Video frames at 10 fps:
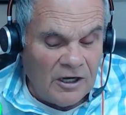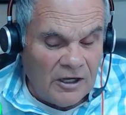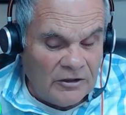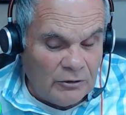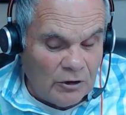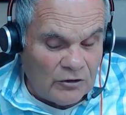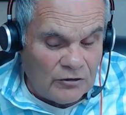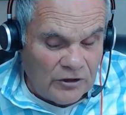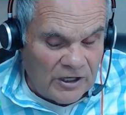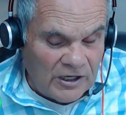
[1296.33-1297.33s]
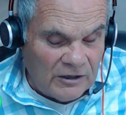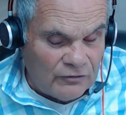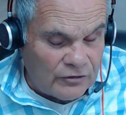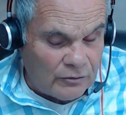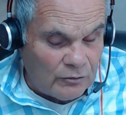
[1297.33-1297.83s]
You also
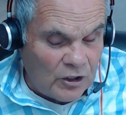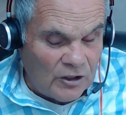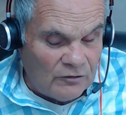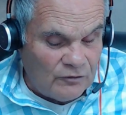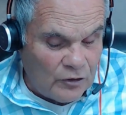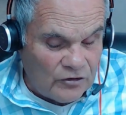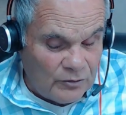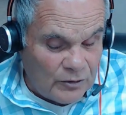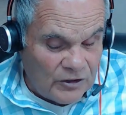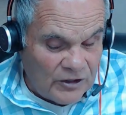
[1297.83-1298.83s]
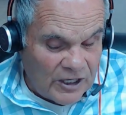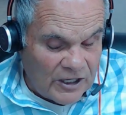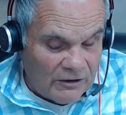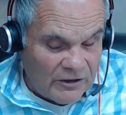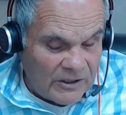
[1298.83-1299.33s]
have some law enforcement in that
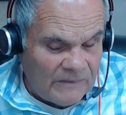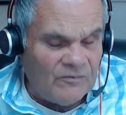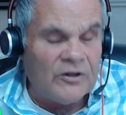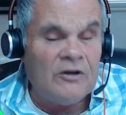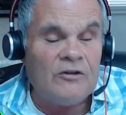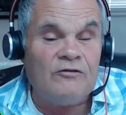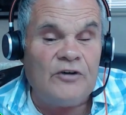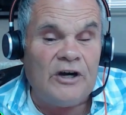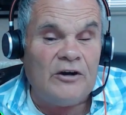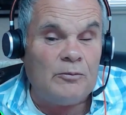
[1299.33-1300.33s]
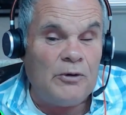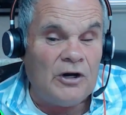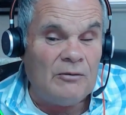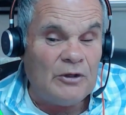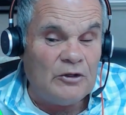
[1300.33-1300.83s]
area. The fire
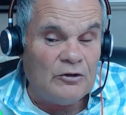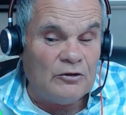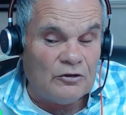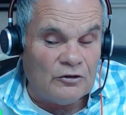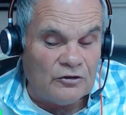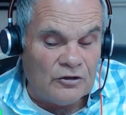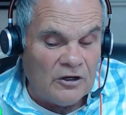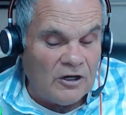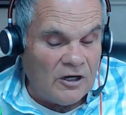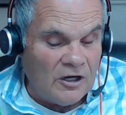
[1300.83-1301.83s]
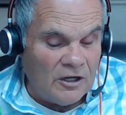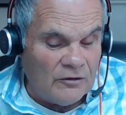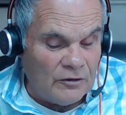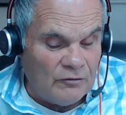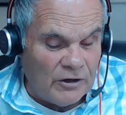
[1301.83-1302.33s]
department uses
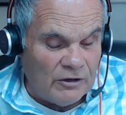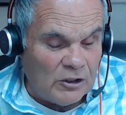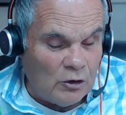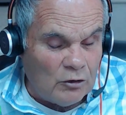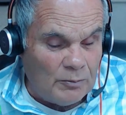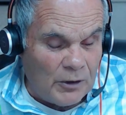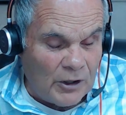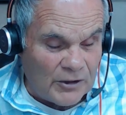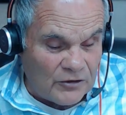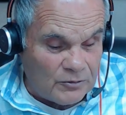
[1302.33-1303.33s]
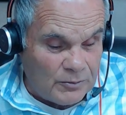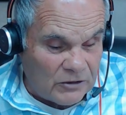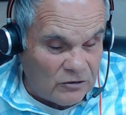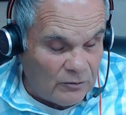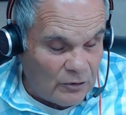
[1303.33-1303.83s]
the very lower part of the
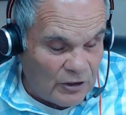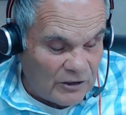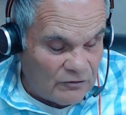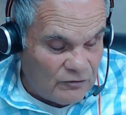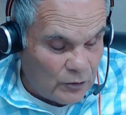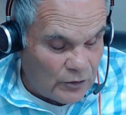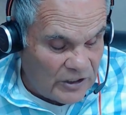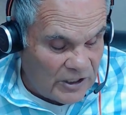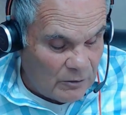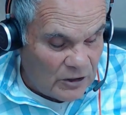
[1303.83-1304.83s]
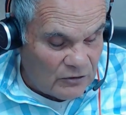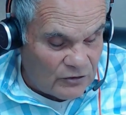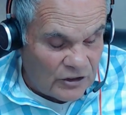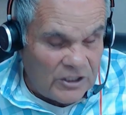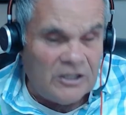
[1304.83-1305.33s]
spectrum, around 40
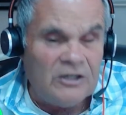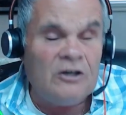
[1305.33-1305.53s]
MHz.